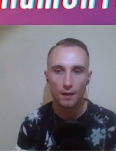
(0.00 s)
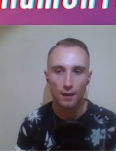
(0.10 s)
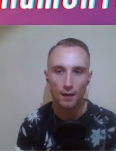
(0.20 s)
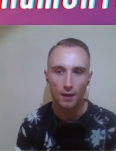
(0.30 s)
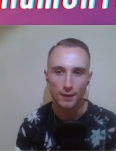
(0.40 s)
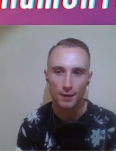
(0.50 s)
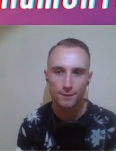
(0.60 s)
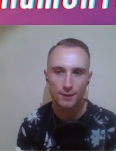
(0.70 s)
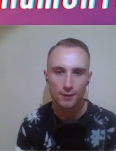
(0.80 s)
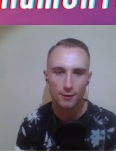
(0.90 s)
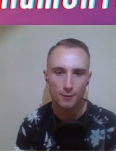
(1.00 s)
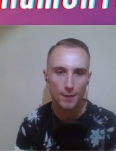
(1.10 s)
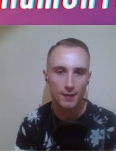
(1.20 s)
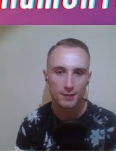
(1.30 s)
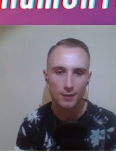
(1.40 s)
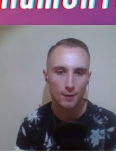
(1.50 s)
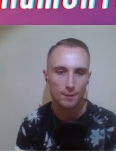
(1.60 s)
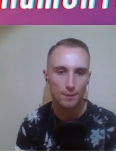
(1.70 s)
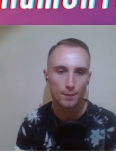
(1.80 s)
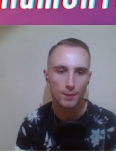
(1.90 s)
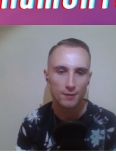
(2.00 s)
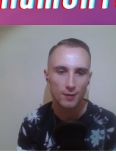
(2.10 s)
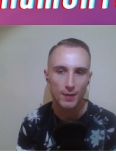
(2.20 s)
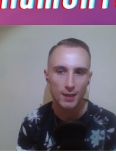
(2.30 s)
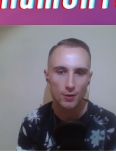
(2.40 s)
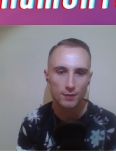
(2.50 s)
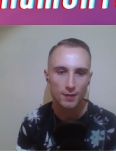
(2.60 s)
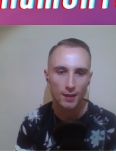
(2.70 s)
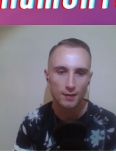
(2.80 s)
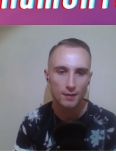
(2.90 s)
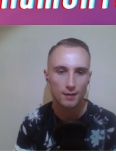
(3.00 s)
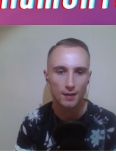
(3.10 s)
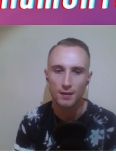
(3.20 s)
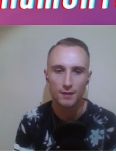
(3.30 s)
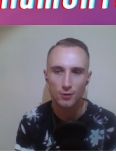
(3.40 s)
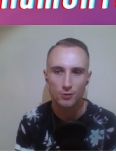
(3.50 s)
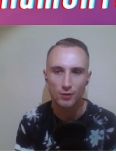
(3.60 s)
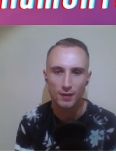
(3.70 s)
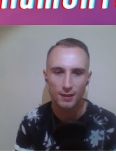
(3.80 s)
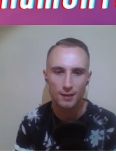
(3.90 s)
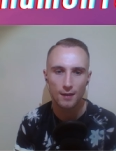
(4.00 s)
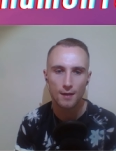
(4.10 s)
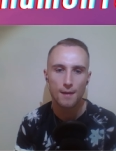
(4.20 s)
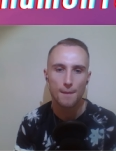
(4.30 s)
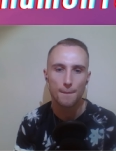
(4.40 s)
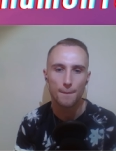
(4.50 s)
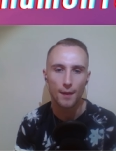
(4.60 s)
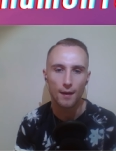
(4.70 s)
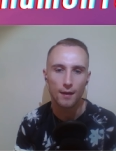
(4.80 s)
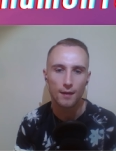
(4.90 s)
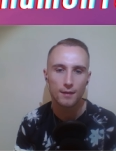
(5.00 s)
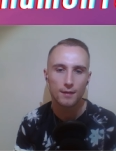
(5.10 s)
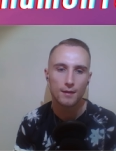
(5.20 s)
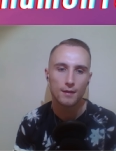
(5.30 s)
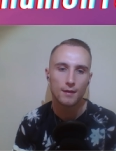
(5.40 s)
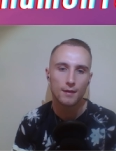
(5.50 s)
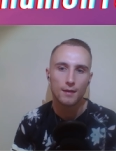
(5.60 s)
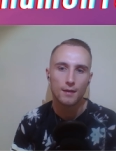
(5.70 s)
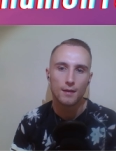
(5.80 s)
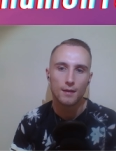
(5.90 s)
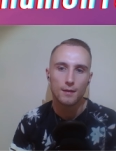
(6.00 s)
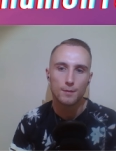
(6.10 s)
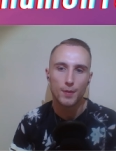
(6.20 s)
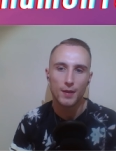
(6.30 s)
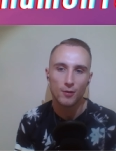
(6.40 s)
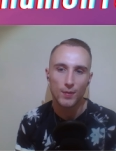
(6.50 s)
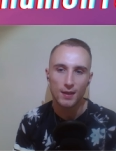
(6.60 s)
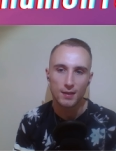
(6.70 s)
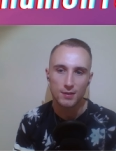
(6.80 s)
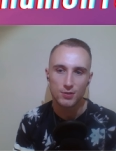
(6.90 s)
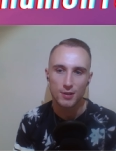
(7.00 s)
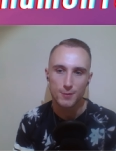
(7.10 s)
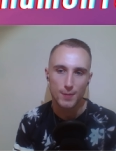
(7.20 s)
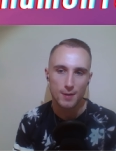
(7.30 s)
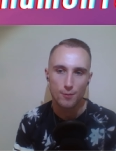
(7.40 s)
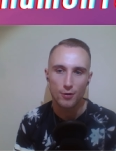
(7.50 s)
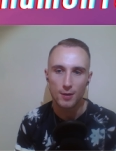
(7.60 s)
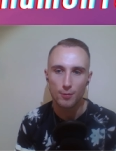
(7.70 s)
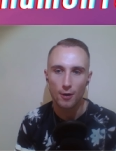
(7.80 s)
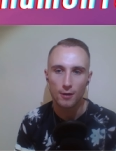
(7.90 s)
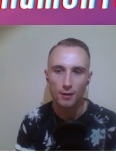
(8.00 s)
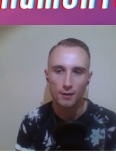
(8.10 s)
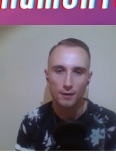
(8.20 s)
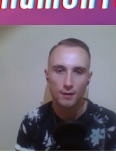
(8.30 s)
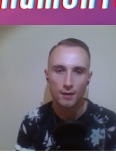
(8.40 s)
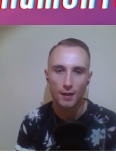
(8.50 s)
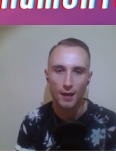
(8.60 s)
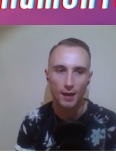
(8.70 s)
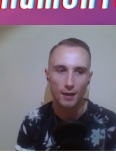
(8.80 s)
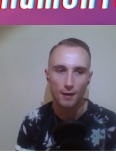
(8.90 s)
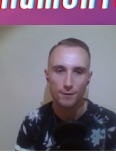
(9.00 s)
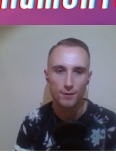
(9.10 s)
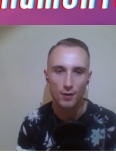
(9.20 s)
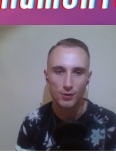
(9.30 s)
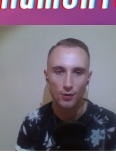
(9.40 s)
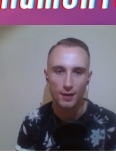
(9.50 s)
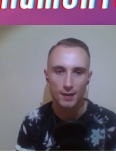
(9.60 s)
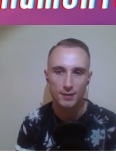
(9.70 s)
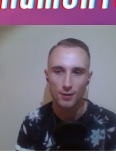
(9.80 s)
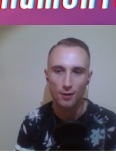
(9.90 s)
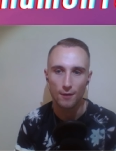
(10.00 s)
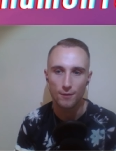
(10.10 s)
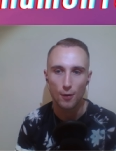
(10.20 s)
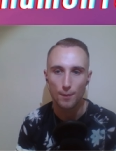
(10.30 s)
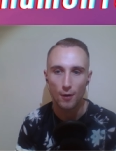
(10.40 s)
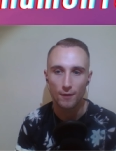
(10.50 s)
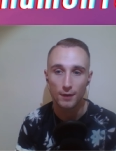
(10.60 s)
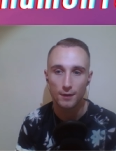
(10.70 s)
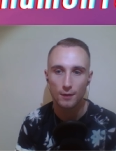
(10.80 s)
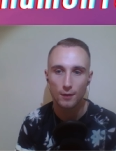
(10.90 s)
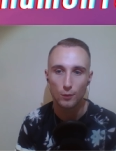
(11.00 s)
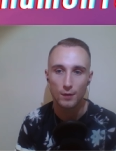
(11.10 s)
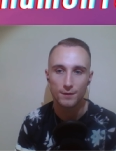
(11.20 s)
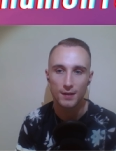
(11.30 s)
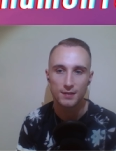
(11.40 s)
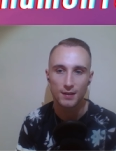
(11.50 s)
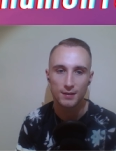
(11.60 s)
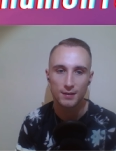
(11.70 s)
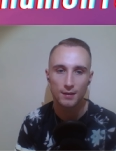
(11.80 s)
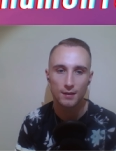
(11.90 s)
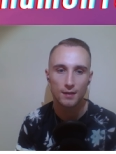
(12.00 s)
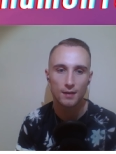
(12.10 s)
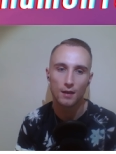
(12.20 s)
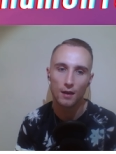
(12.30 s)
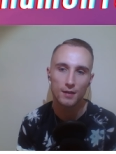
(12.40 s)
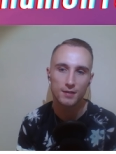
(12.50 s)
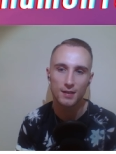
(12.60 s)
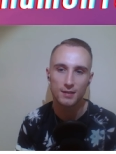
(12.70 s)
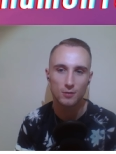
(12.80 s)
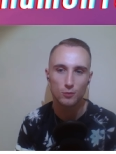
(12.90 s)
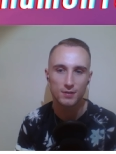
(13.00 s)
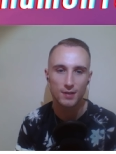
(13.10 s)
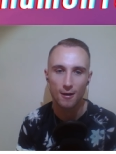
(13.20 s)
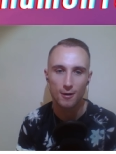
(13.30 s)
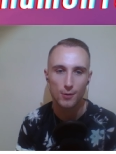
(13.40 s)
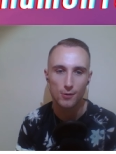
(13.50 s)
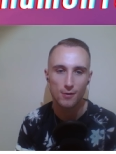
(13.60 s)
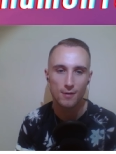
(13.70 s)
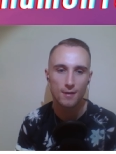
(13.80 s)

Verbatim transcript: I'd love to make some PvP content in the Ultra League, but PvP has just been pretty broken and I've not enjoyed it, so I've not bothered with this season. Last season was terrible.